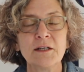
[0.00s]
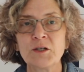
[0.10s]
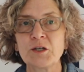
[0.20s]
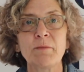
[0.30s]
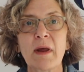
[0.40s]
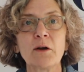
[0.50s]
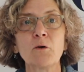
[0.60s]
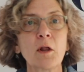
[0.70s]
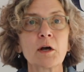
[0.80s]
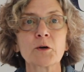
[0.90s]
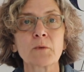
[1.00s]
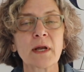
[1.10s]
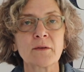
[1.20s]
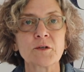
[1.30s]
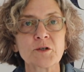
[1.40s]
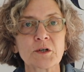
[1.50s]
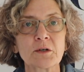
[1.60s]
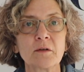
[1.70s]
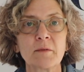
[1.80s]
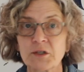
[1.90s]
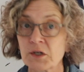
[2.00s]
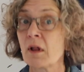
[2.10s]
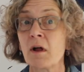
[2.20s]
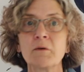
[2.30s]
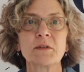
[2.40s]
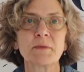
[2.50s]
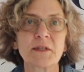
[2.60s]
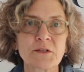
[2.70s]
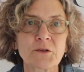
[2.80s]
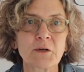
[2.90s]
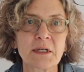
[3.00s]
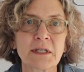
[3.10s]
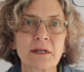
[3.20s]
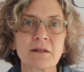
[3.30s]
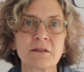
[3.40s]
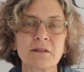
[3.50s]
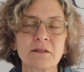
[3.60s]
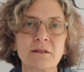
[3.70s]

she may no longer write in the journal, but she'll always be a storyteller.